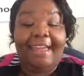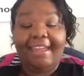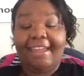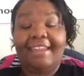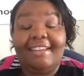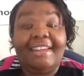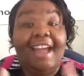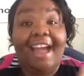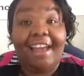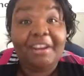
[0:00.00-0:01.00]
And
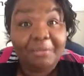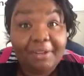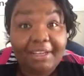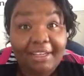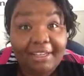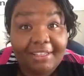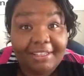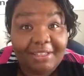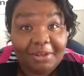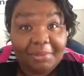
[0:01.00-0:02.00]
I didn't want to end
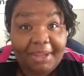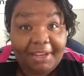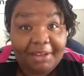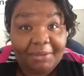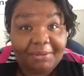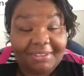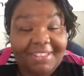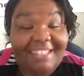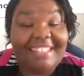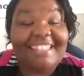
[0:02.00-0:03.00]
this on a bad note.
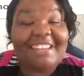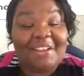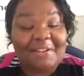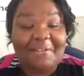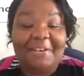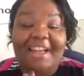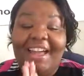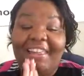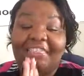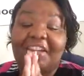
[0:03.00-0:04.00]
So,
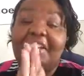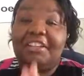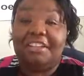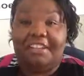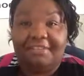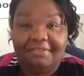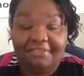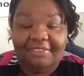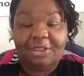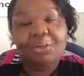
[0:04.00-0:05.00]
the good,
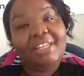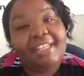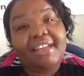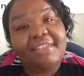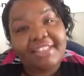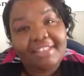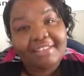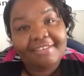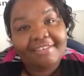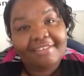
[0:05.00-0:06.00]

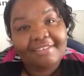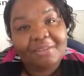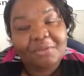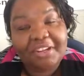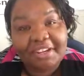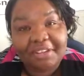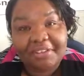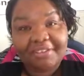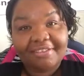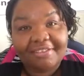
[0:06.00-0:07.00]
2017, we're
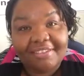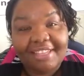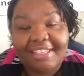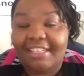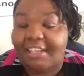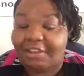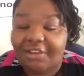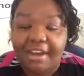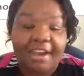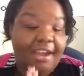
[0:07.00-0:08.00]
here. It's
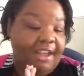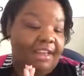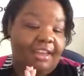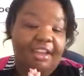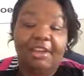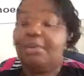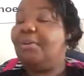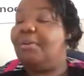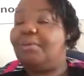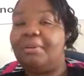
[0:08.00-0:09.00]
here. It ain't
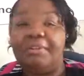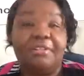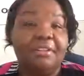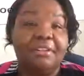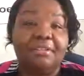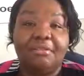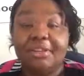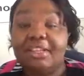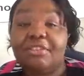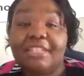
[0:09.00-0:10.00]
going nowhere for
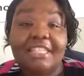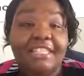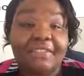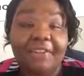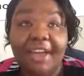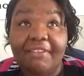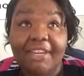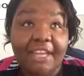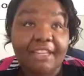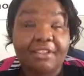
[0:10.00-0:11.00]
365
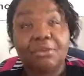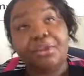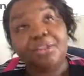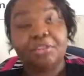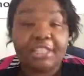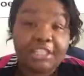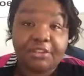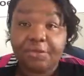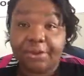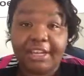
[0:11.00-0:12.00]
days or
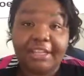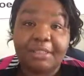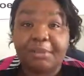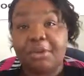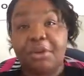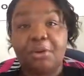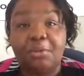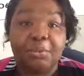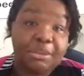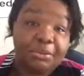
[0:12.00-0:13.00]
364 days, depending
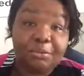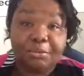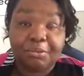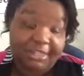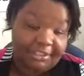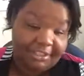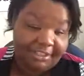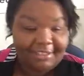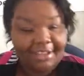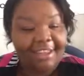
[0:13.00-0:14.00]
on when you watching
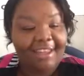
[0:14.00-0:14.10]
this.